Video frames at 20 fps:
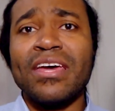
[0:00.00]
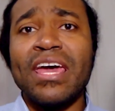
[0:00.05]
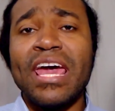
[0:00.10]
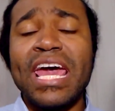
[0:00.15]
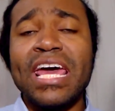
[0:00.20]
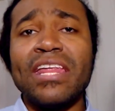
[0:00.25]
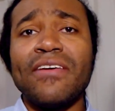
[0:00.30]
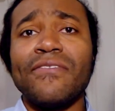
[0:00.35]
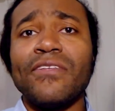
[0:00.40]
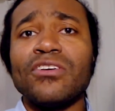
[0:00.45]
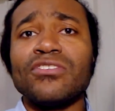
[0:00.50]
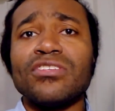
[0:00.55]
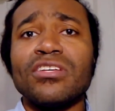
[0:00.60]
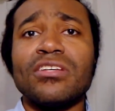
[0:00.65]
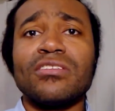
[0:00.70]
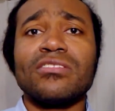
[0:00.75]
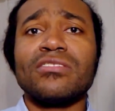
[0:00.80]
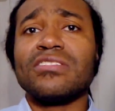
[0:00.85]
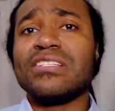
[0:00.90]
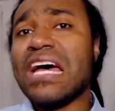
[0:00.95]
And if there's a
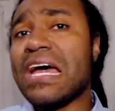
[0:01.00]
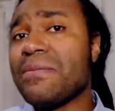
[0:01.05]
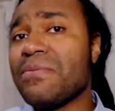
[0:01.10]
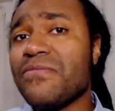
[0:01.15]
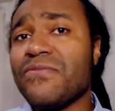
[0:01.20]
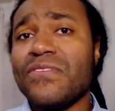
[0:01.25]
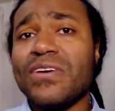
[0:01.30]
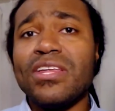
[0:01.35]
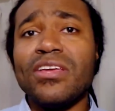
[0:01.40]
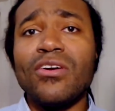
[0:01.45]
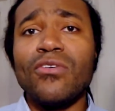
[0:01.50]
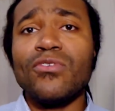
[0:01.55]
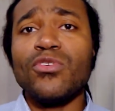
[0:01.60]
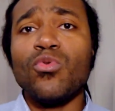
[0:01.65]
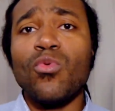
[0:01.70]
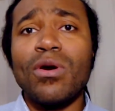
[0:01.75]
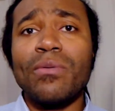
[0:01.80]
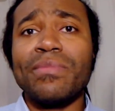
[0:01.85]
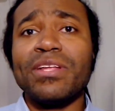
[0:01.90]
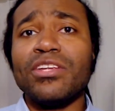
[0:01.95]
type of video you
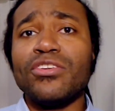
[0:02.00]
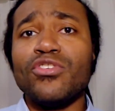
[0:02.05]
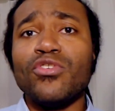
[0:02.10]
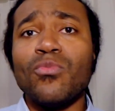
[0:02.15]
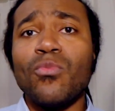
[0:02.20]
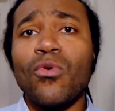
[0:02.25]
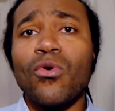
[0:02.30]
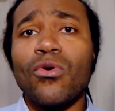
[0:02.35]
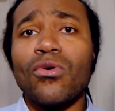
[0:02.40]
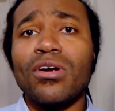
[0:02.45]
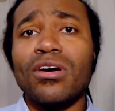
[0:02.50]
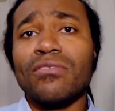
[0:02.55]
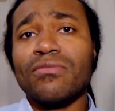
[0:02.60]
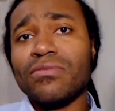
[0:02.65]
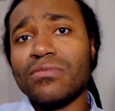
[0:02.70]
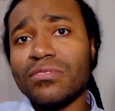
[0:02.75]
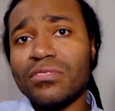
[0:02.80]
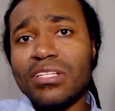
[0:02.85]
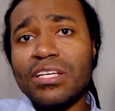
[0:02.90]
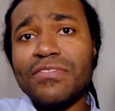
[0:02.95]
want me to do more
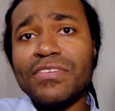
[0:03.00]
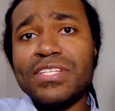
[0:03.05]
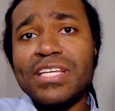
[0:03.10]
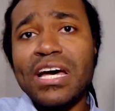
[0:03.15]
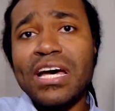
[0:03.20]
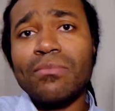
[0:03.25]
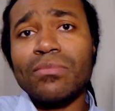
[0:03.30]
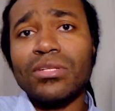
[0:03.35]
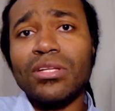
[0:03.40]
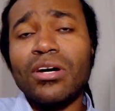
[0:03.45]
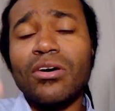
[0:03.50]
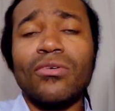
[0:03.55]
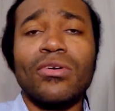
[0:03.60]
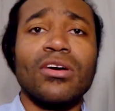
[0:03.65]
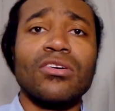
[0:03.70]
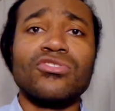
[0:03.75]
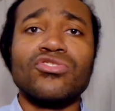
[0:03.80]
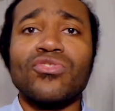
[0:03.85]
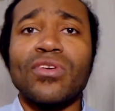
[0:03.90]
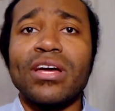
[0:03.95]
of, leave it down below, and
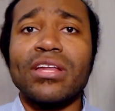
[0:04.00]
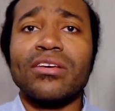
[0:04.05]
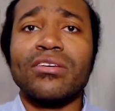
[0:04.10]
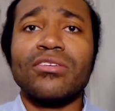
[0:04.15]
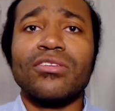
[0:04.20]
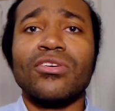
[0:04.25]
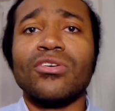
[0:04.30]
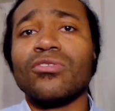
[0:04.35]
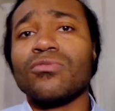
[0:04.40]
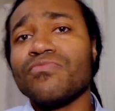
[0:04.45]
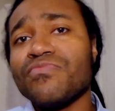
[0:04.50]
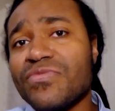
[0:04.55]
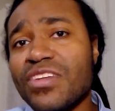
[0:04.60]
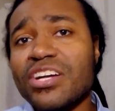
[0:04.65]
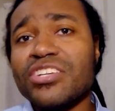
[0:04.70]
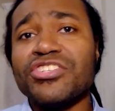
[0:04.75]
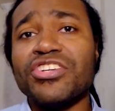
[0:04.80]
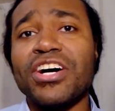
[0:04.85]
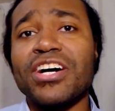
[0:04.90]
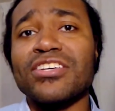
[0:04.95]
I'll try to you know
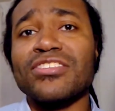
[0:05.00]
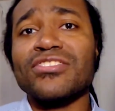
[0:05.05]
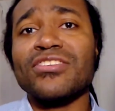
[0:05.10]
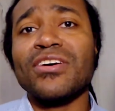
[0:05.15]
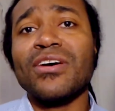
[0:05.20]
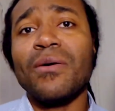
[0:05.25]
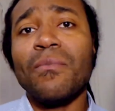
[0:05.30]
adjust.